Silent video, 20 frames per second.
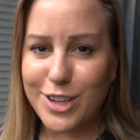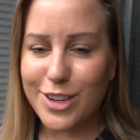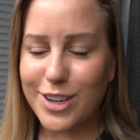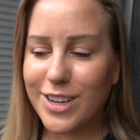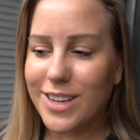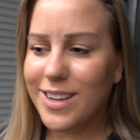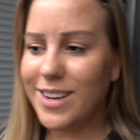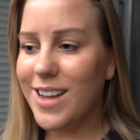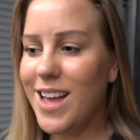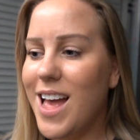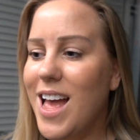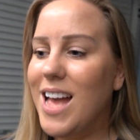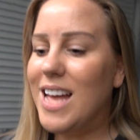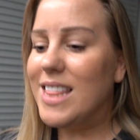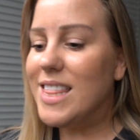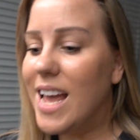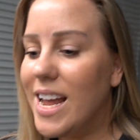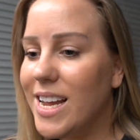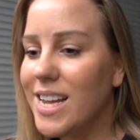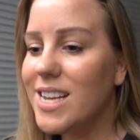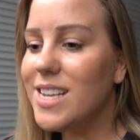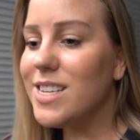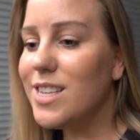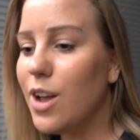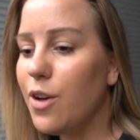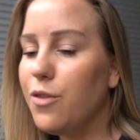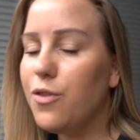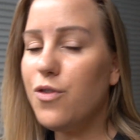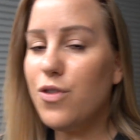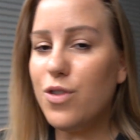good. There is
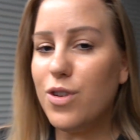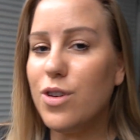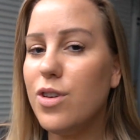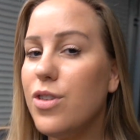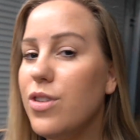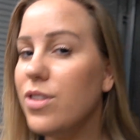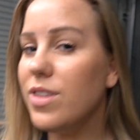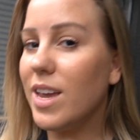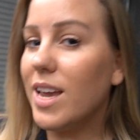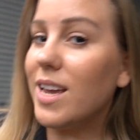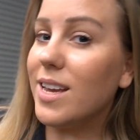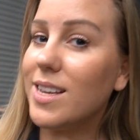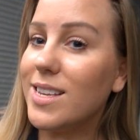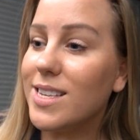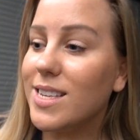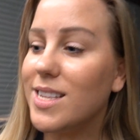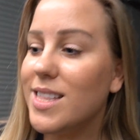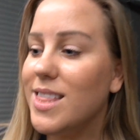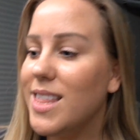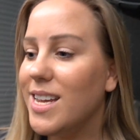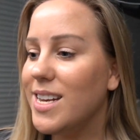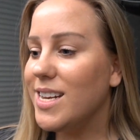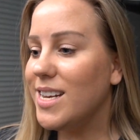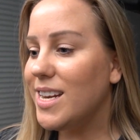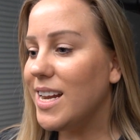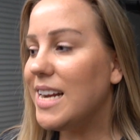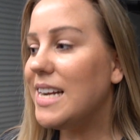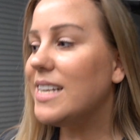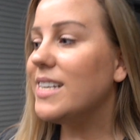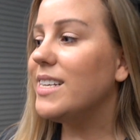a few things that
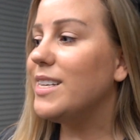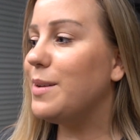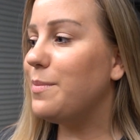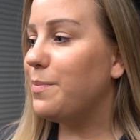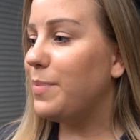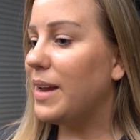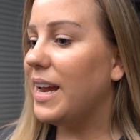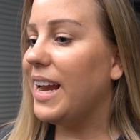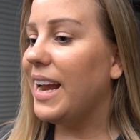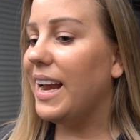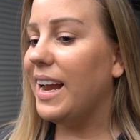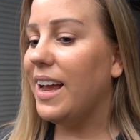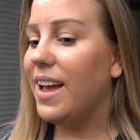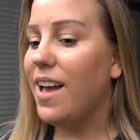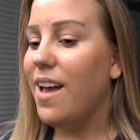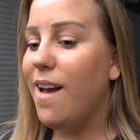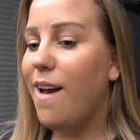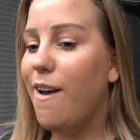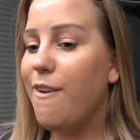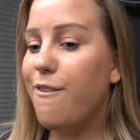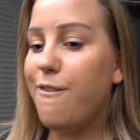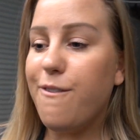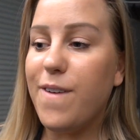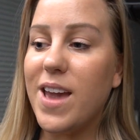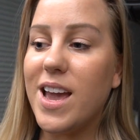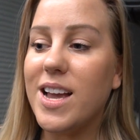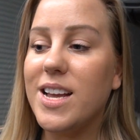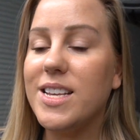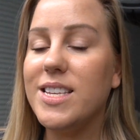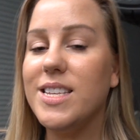need to be
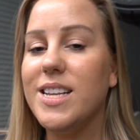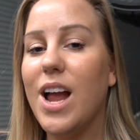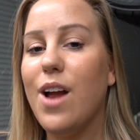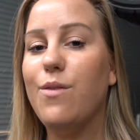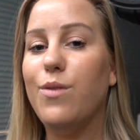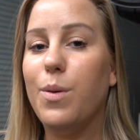fixed and